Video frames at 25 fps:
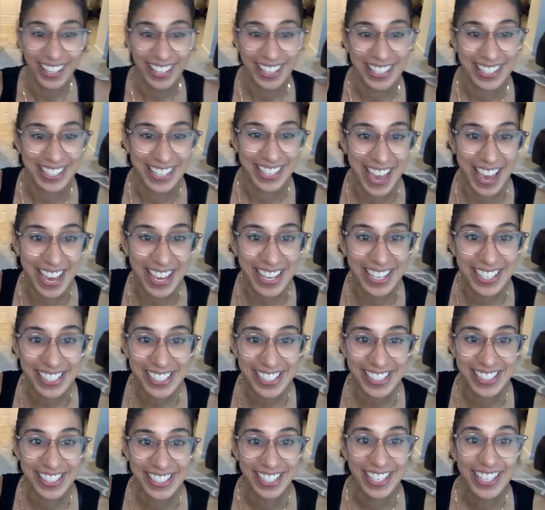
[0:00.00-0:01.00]

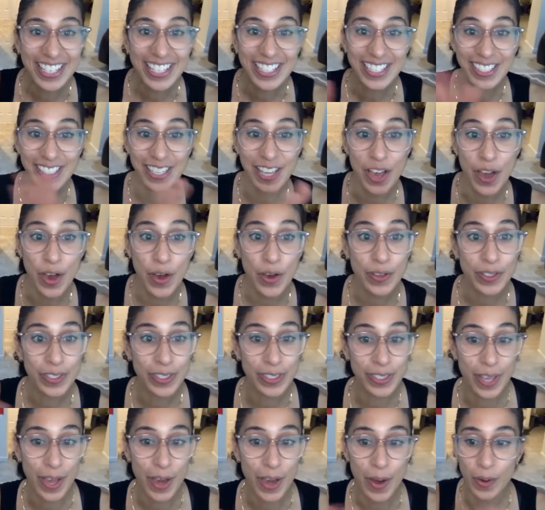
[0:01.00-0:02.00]
Yes, slow,
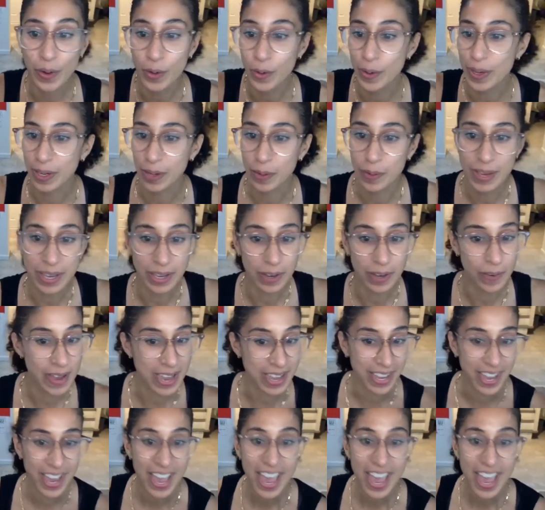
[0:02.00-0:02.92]
slow, quick, quick, quick.